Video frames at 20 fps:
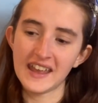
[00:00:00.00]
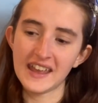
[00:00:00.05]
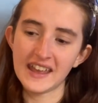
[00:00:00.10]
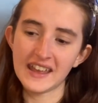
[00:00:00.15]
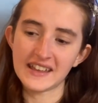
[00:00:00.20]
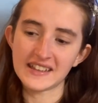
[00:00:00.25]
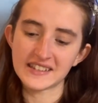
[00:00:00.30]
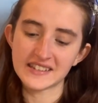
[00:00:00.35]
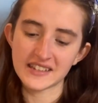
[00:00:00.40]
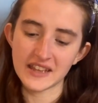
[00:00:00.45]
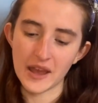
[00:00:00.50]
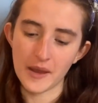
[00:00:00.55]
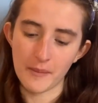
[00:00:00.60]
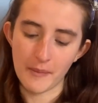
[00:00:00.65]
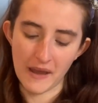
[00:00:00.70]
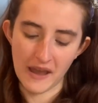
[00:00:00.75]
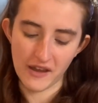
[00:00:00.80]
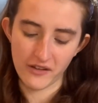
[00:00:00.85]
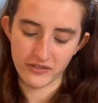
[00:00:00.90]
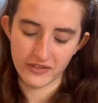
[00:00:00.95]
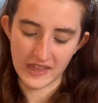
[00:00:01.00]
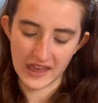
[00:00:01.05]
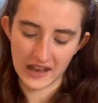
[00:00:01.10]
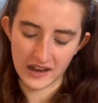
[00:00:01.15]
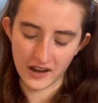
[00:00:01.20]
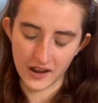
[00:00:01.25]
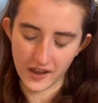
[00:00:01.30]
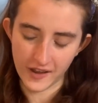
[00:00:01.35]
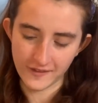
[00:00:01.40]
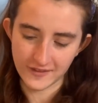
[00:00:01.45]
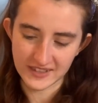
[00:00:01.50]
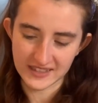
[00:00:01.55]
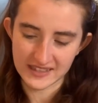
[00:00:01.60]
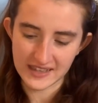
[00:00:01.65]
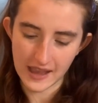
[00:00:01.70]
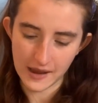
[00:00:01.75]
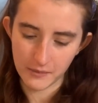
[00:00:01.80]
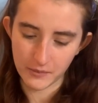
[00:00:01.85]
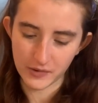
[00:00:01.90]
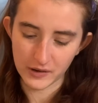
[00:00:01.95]
It's about their lives
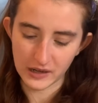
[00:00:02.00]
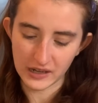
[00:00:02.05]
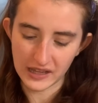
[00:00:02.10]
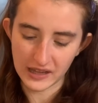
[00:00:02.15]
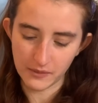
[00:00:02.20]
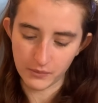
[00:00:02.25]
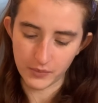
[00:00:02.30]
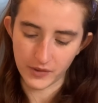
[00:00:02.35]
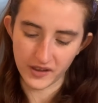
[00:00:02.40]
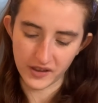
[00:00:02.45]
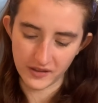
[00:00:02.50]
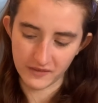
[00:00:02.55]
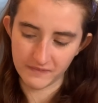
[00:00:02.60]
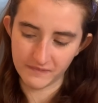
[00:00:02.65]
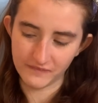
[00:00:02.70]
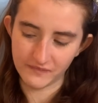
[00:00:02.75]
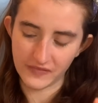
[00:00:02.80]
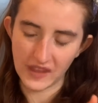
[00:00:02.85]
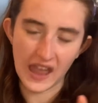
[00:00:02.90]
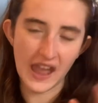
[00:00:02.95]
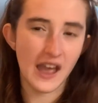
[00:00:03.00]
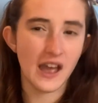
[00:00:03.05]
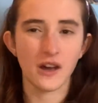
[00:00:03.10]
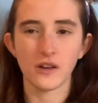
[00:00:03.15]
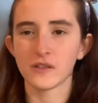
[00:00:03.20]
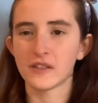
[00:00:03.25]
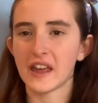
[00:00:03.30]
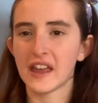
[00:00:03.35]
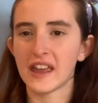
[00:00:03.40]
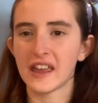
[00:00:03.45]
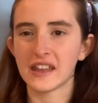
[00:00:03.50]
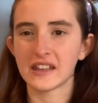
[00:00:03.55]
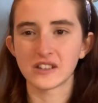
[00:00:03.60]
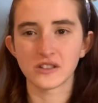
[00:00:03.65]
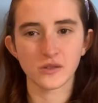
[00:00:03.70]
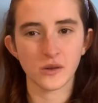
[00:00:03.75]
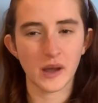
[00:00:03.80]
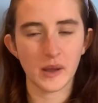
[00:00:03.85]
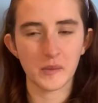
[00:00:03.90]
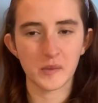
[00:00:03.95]
separately, but how they
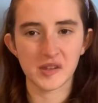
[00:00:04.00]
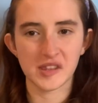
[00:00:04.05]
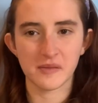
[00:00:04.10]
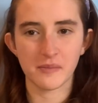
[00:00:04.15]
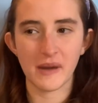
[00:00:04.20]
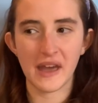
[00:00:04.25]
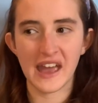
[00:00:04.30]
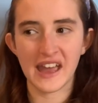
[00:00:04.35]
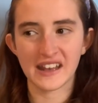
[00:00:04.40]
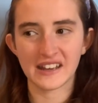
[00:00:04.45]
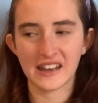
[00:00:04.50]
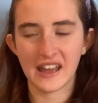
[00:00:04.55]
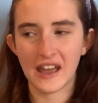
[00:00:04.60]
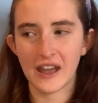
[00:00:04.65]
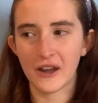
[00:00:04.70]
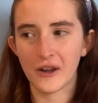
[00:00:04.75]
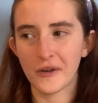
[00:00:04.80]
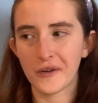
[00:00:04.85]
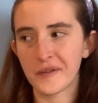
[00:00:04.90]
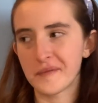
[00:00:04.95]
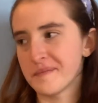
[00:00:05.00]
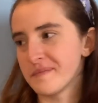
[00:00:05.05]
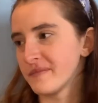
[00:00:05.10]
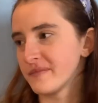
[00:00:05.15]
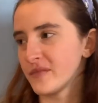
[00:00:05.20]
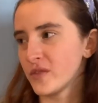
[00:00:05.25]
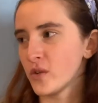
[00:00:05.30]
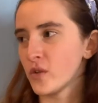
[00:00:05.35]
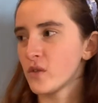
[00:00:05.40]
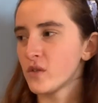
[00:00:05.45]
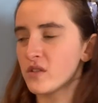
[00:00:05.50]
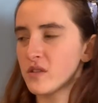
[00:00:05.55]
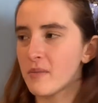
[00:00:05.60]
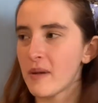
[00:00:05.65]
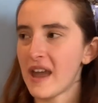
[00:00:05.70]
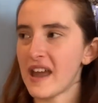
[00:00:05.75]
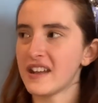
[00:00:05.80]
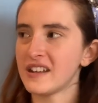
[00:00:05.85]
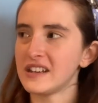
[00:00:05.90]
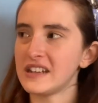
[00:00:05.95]
entwine with the band, how all the
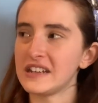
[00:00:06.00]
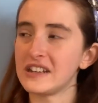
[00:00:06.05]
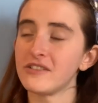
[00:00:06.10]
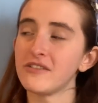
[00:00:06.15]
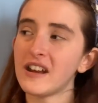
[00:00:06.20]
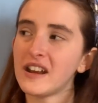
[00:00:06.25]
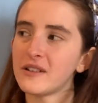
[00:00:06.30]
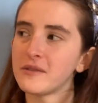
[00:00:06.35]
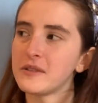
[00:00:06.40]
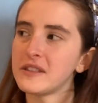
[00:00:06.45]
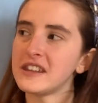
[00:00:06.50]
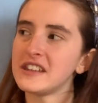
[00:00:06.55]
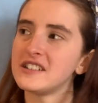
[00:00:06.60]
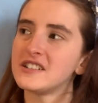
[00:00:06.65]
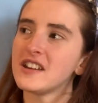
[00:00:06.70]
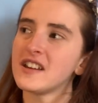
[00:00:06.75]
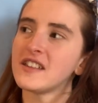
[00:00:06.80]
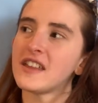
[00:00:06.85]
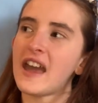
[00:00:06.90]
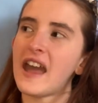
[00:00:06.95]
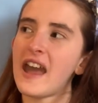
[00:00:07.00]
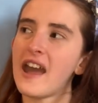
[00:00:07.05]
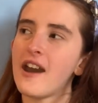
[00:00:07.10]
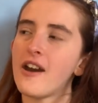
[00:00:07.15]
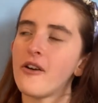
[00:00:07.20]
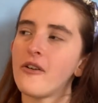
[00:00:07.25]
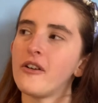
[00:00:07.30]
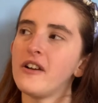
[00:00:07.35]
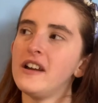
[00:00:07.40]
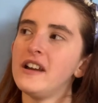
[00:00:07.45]
band interact with each other, how